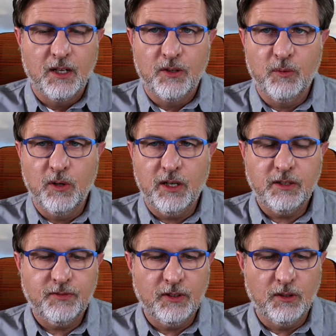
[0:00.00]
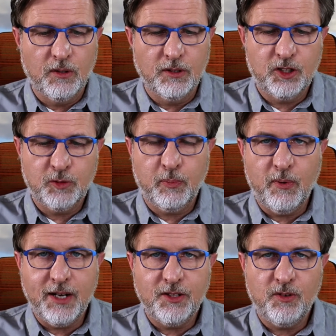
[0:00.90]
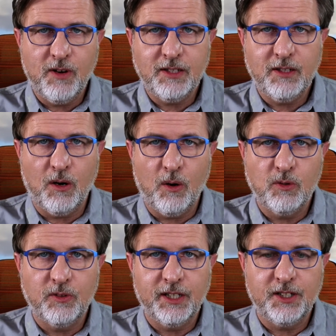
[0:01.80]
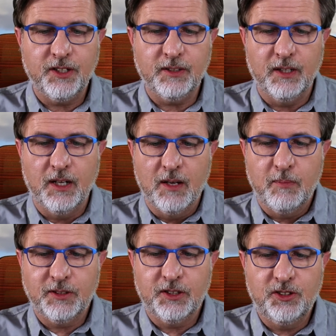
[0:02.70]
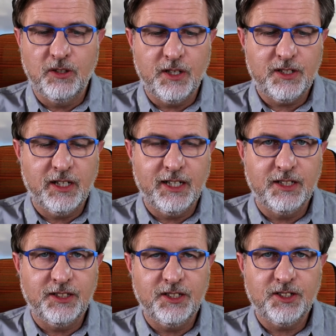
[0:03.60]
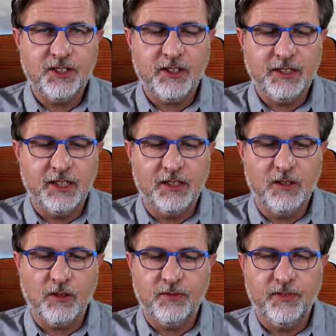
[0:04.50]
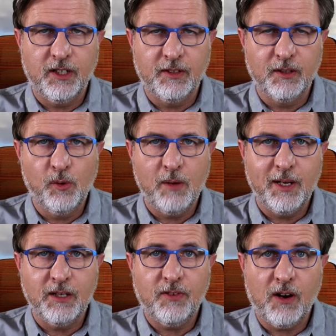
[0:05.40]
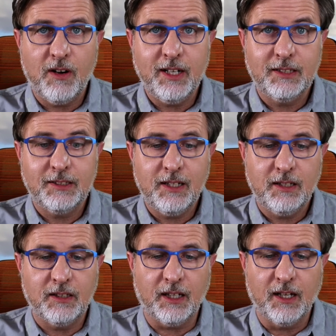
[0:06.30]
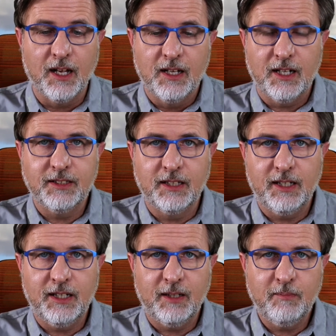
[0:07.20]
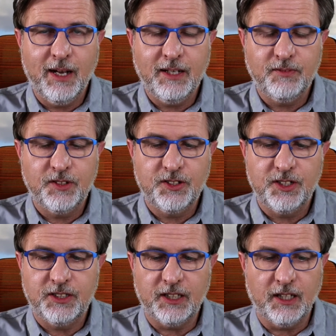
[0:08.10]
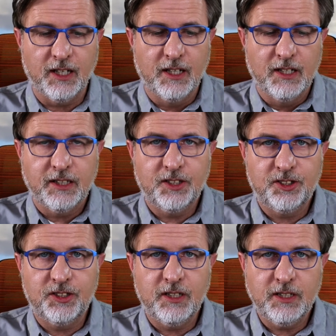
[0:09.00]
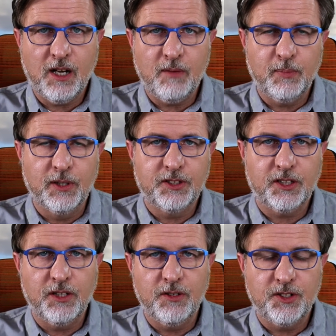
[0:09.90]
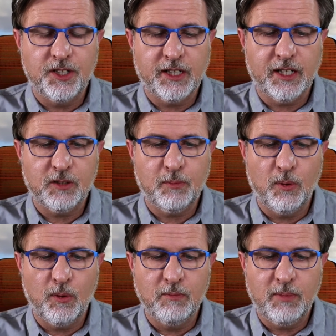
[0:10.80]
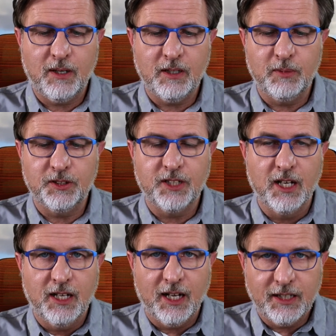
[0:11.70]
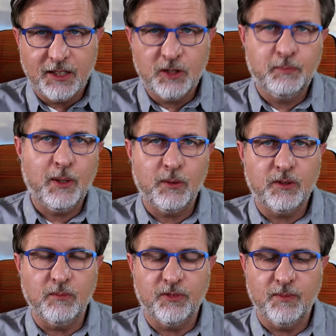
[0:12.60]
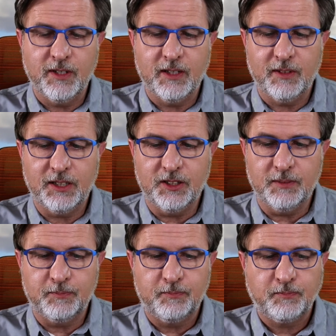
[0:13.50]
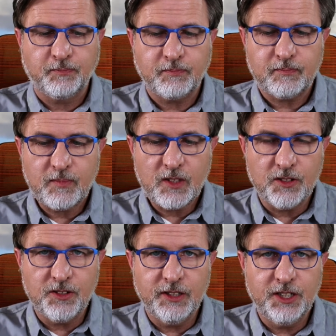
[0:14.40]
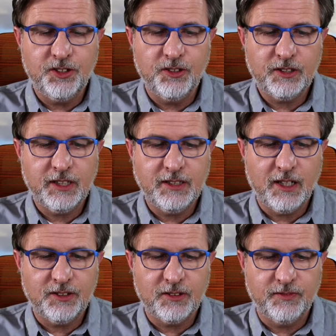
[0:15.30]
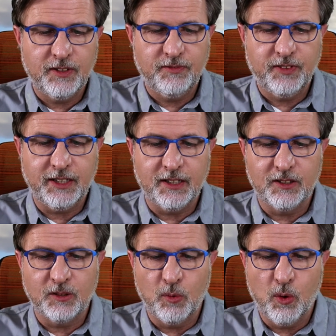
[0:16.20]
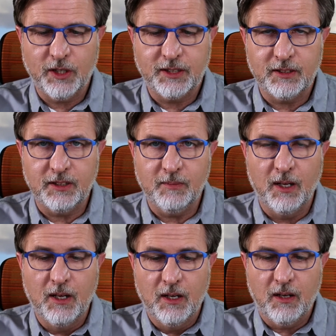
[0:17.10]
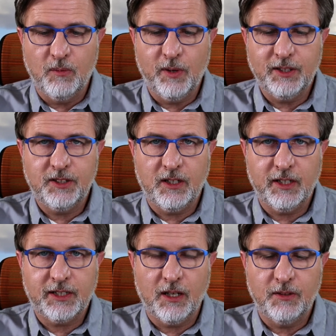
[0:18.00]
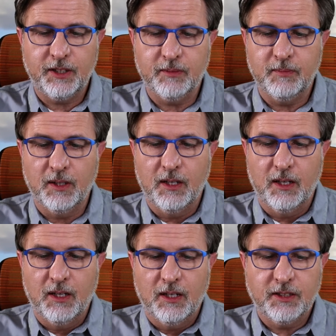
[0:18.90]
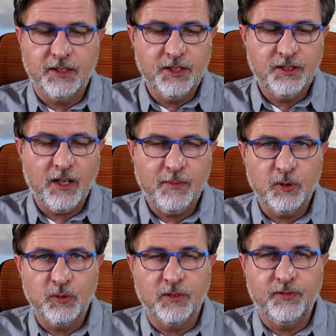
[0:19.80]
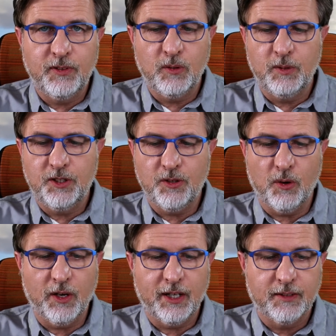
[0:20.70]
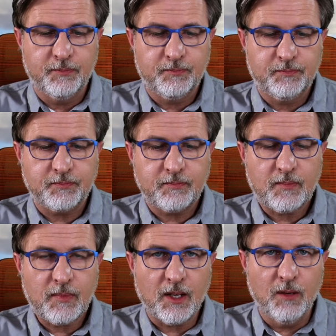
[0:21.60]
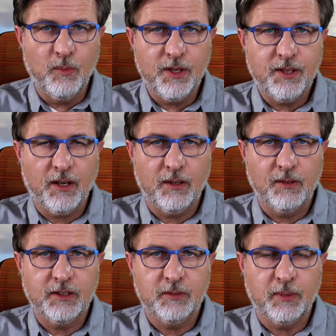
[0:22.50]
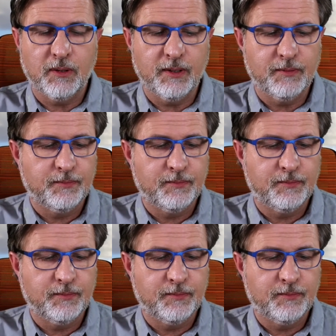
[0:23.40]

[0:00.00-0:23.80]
The word of the Lord spread throughout the whole region, but the Jewish leaders incited God-fearing women of high standing and the leading men of the city. They stirred up persecution against Paul and Barnabas and expelled them from their region. So they shook their dust off their feet as a warning to them and went to Iconium. And the disciples were filled with joy and with the Holy Spirit.